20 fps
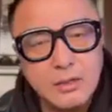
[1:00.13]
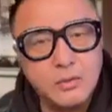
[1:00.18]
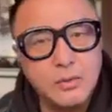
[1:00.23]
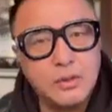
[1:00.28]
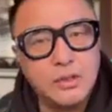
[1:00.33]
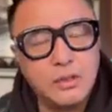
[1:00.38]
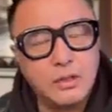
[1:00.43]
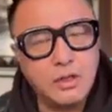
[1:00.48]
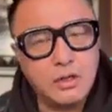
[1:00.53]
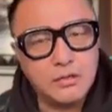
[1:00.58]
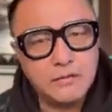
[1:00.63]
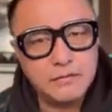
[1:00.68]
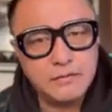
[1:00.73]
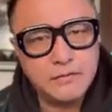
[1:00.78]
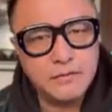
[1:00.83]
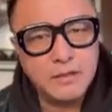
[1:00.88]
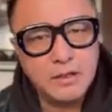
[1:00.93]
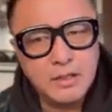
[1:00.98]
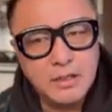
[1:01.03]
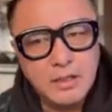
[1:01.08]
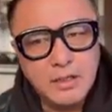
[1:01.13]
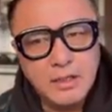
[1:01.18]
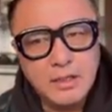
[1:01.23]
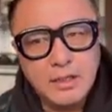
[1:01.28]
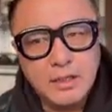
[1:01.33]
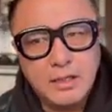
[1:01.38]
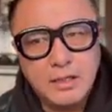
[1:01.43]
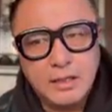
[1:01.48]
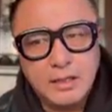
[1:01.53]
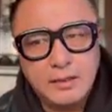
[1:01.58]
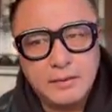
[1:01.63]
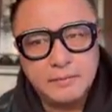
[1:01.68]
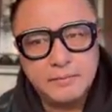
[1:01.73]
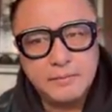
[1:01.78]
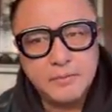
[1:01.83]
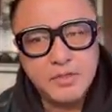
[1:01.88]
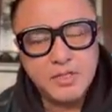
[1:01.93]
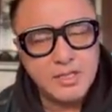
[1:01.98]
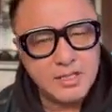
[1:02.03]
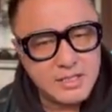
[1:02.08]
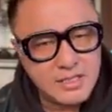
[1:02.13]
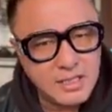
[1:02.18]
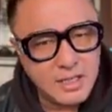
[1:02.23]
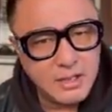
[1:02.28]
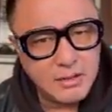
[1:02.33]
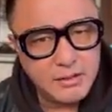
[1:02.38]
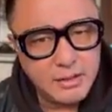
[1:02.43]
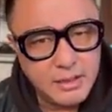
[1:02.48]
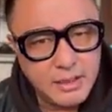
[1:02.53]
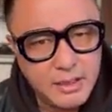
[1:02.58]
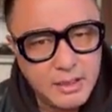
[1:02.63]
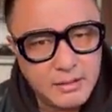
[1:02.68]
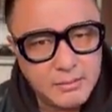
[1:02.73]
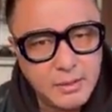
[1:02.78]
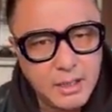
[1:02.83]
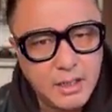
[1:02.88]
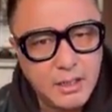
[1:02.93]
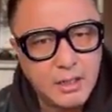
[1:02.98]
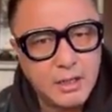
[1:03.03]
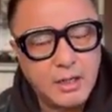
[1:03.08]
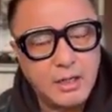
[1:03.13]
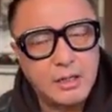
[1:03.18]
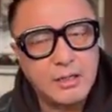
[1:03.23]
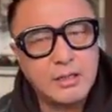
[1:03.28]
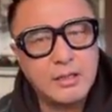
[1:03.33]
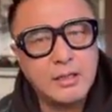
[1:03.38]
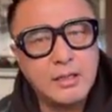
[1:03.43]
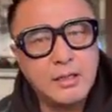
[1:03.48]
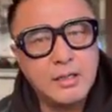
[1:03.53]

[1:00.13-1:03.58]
with a lot of sincerity in my heart.